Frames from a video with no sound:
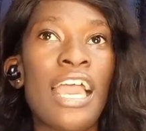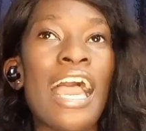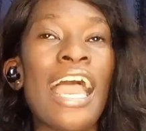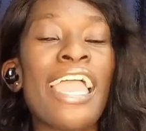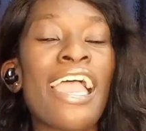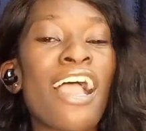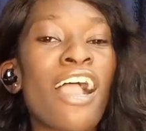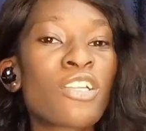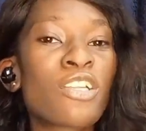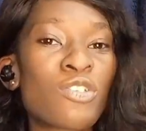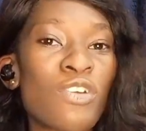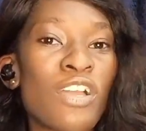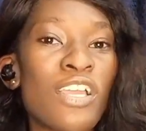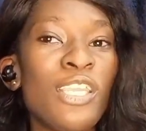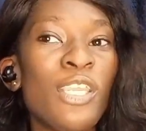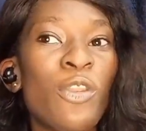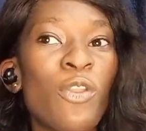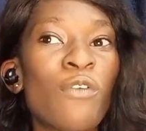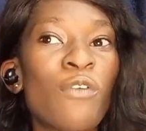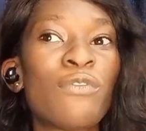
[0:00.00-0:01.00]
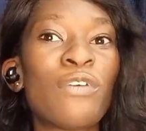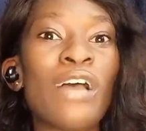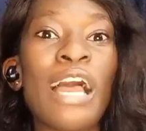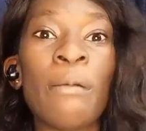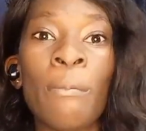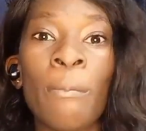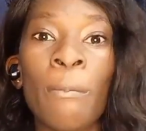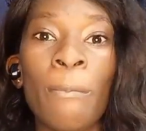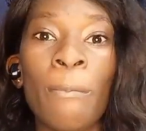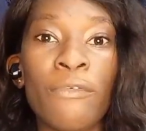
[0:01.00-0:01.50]
I actually love,
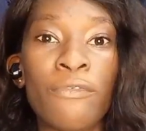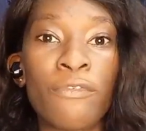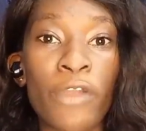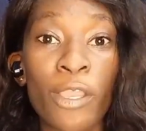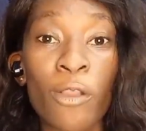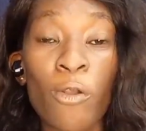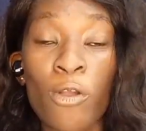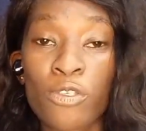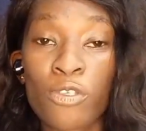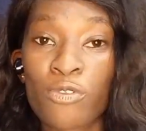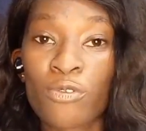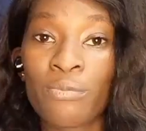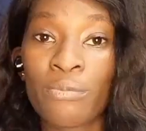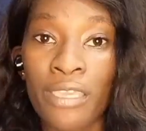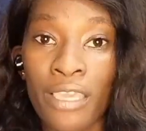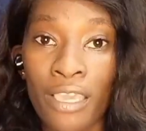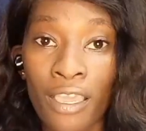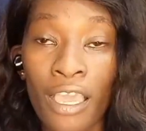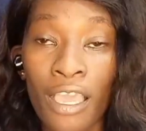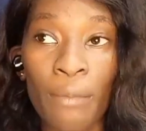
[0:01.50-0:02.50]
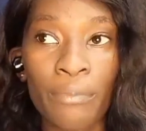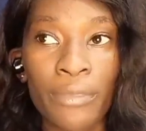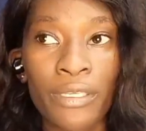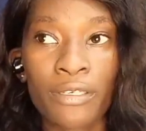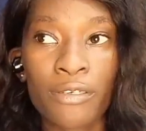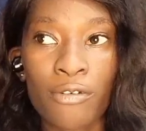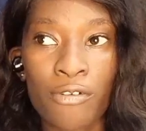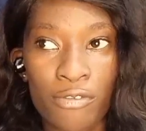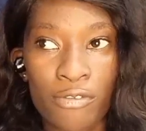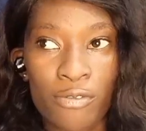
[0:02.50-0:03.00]
for a costumier, I'm
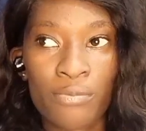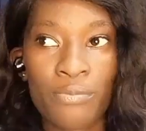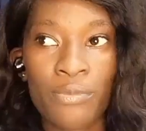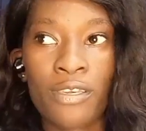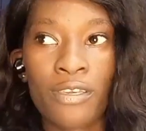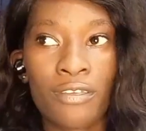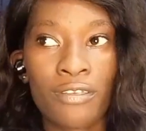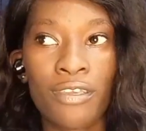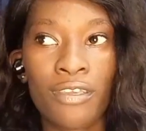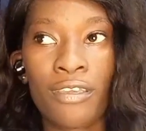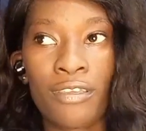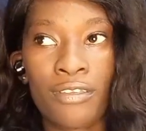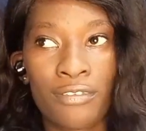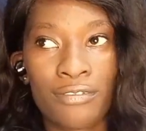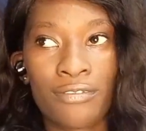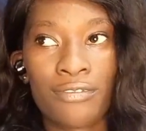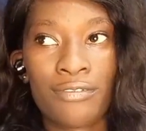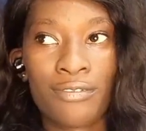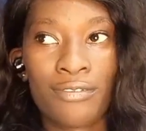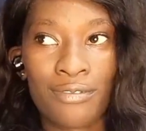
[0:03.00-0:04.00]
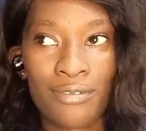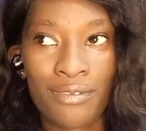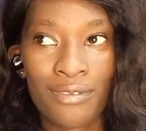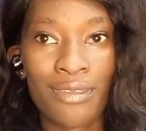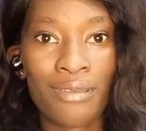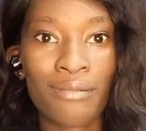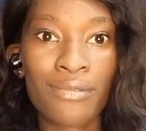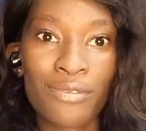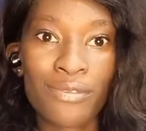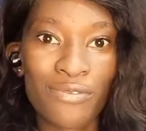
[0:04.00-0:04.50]
a costumier, yeah.
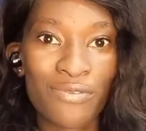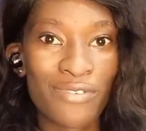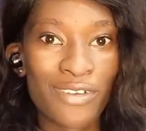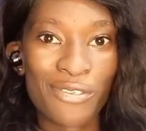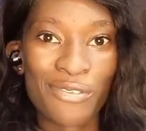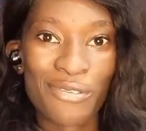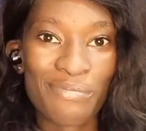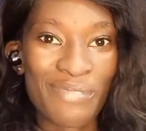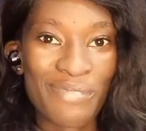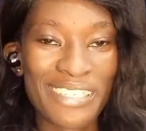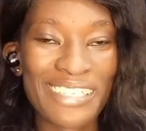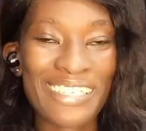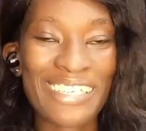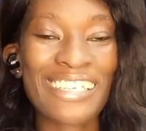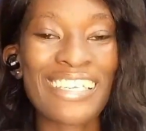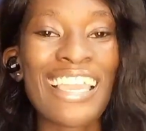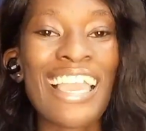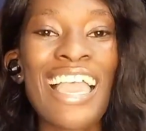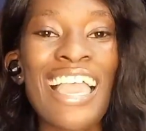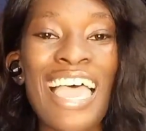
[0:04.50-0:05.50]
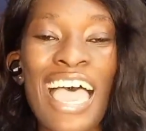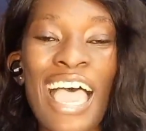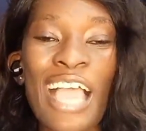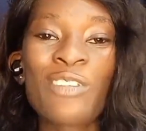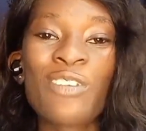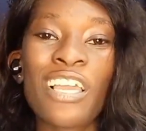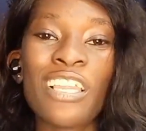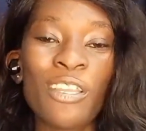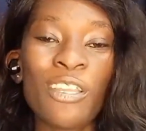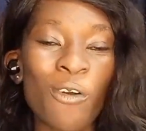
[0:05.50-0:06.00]
I'm into fashion, basically. I
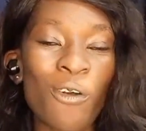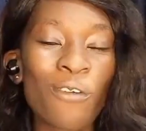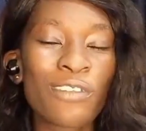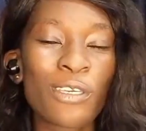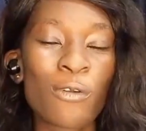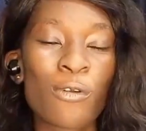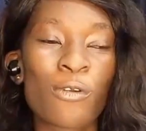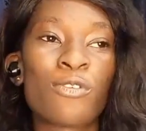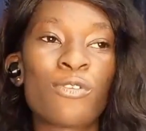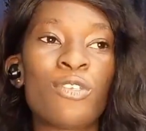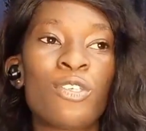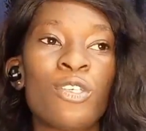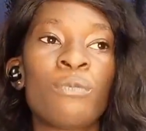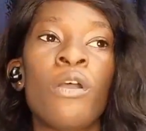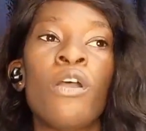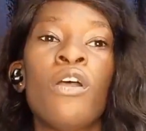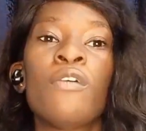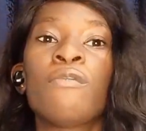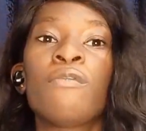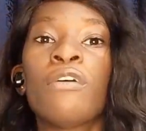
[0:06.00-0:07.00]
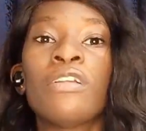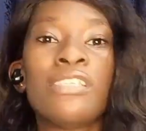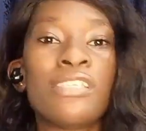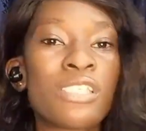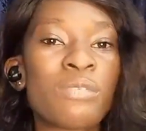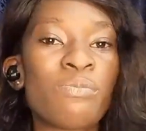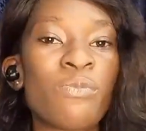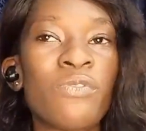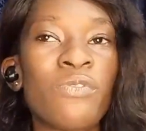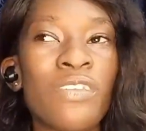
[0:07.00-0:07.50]
actually love the costume for
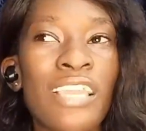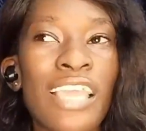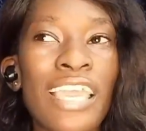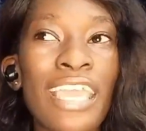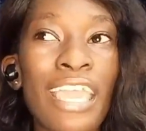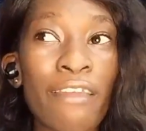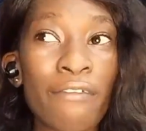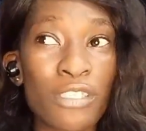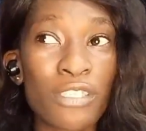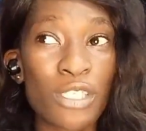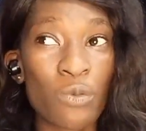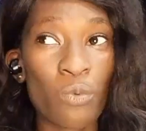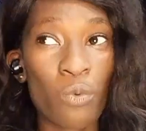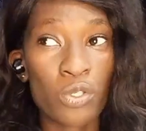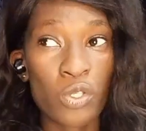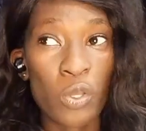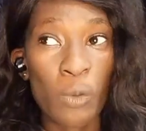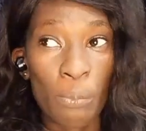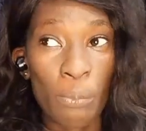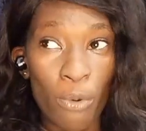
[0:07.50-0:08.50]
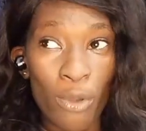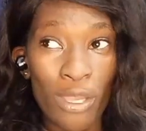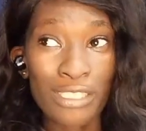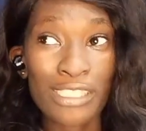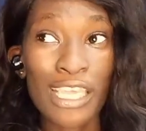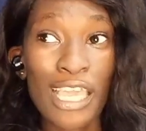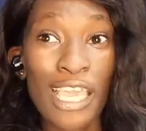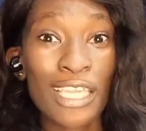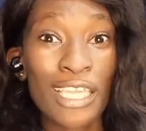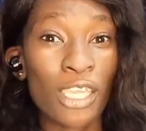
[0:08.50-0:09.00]
this movie. Like, everything was on
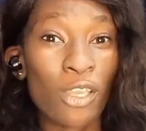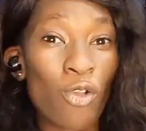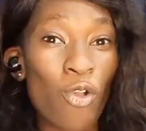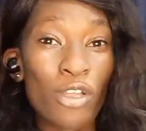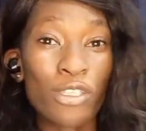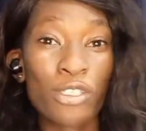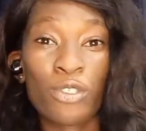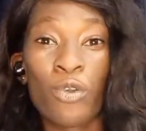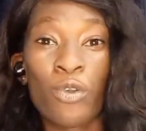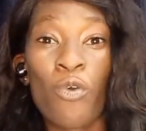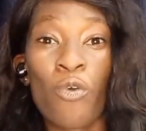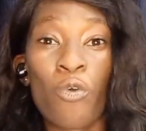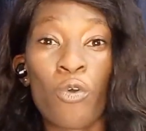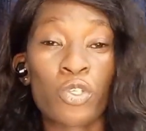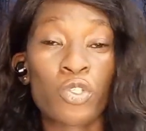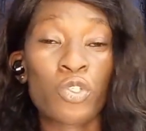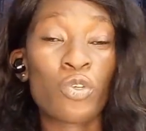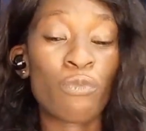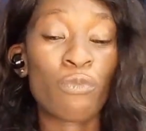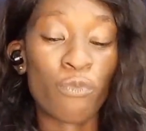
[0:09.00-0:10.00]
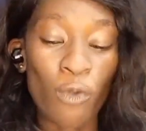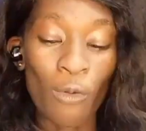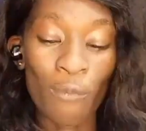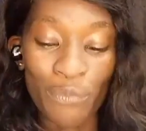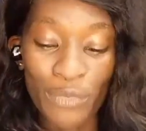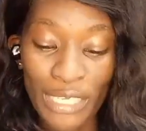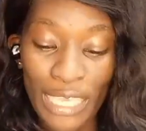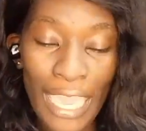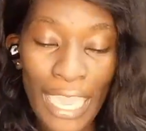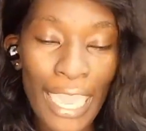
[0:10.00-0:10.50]
point. They got the whole costume,
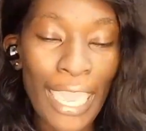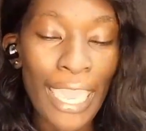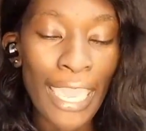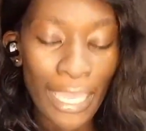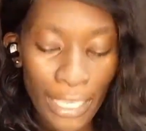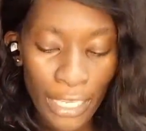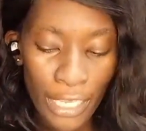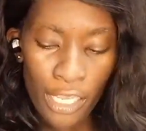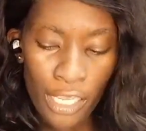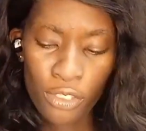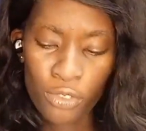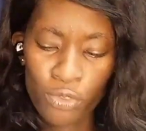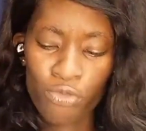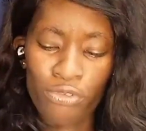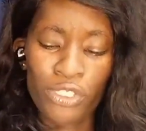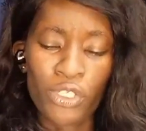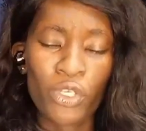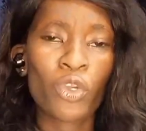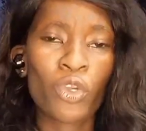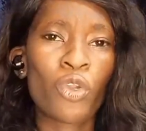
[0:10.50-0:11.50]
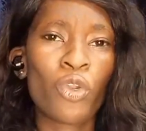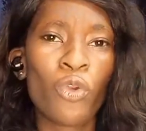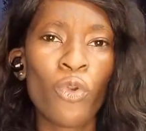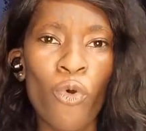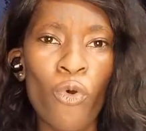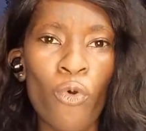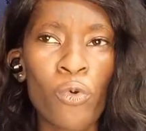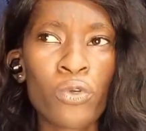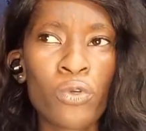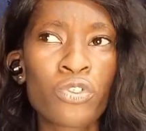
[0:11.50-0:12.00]
from the hair, to the
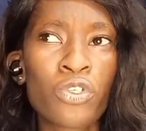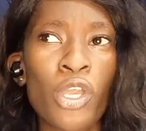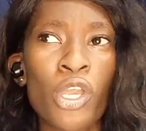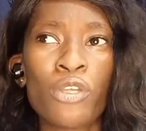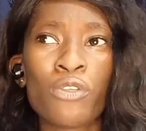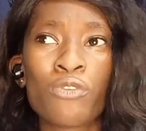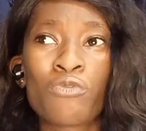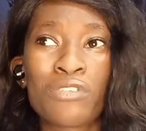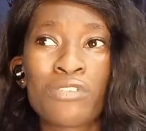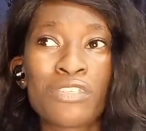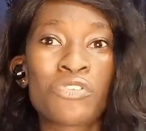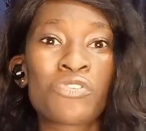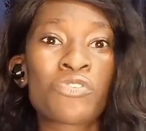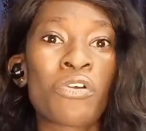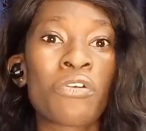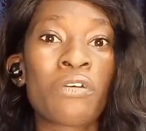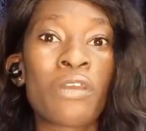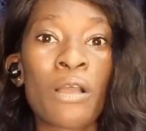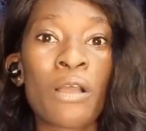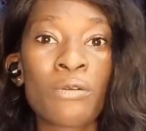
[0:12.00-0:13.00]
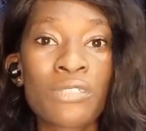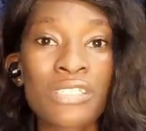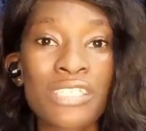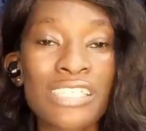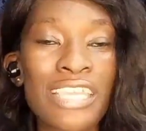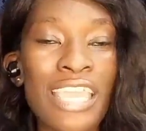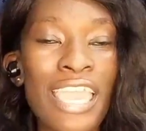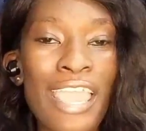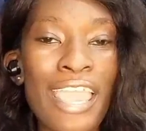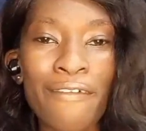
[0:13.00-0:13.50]
clothes, to the
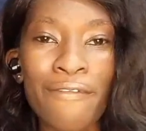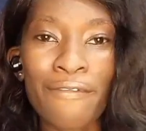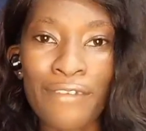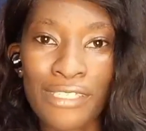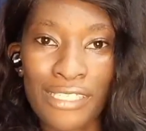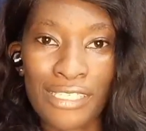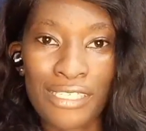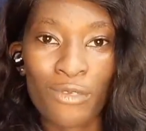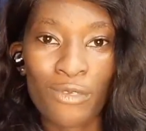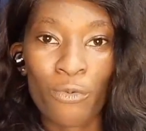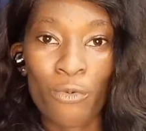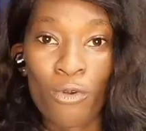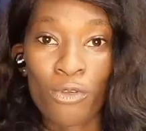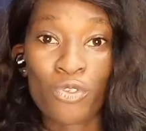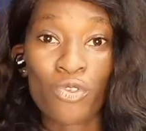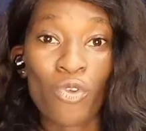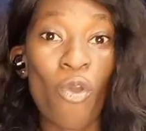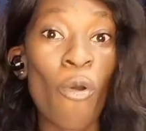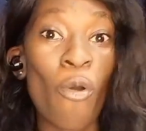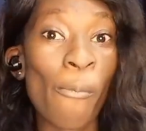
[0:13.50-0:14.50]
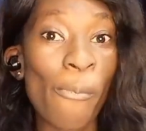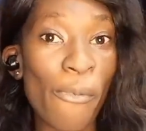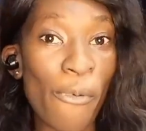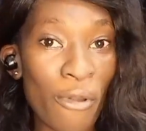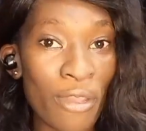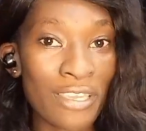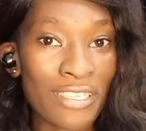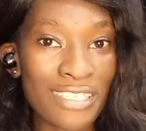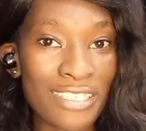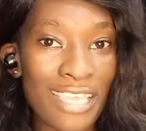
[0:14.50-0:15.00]
surrounding. Everything was on
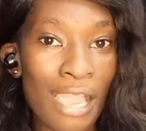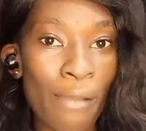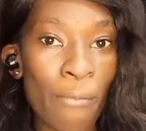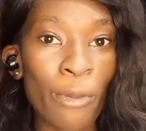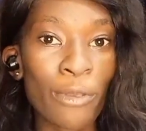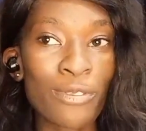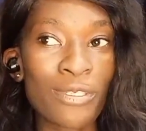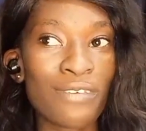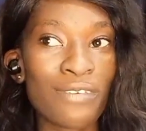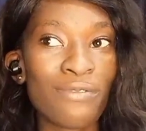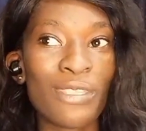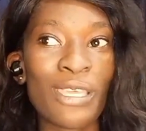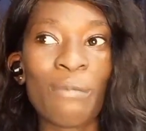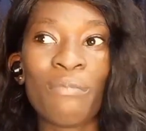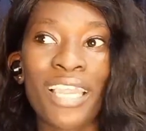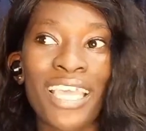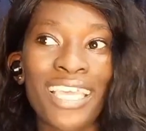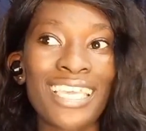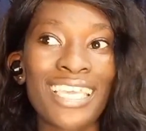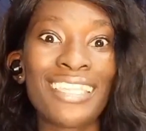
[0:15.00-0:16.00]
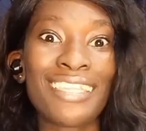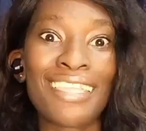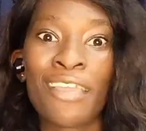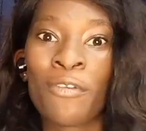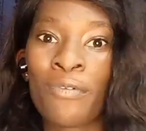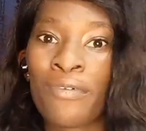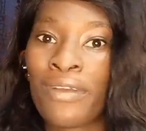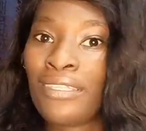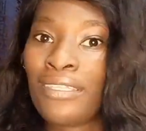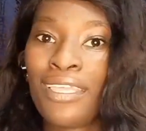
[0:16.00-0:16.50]
point. I'm going to give them, like, a
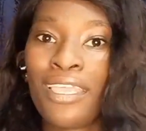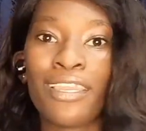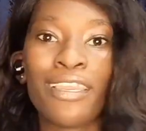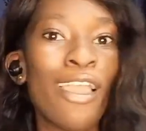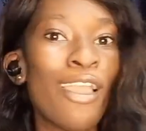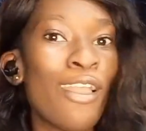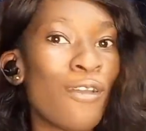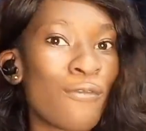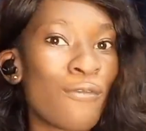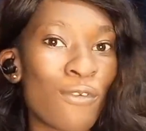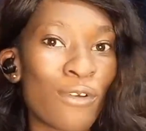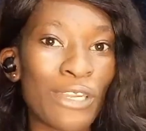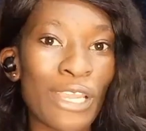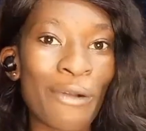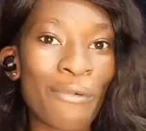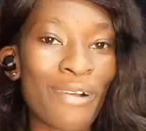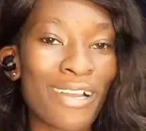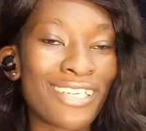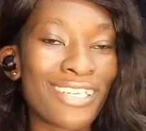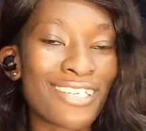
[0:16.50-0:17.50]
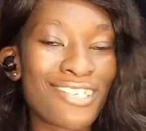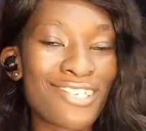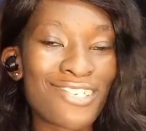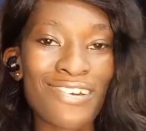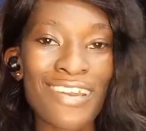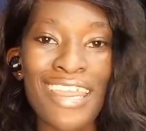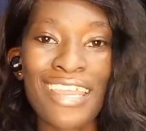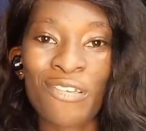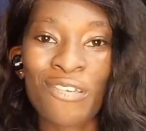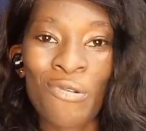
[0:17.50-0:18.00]
10 out of 10 for that one. They
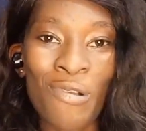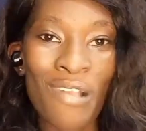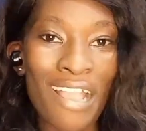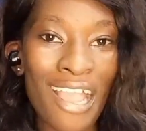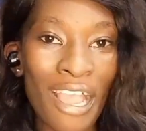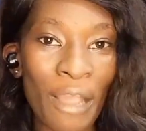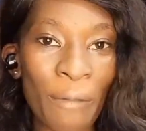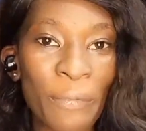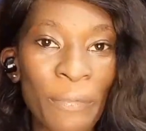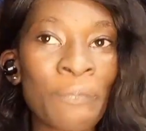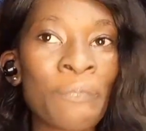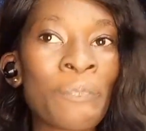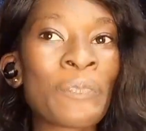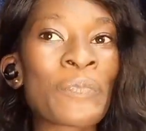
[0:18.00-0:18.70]
tried, no cap.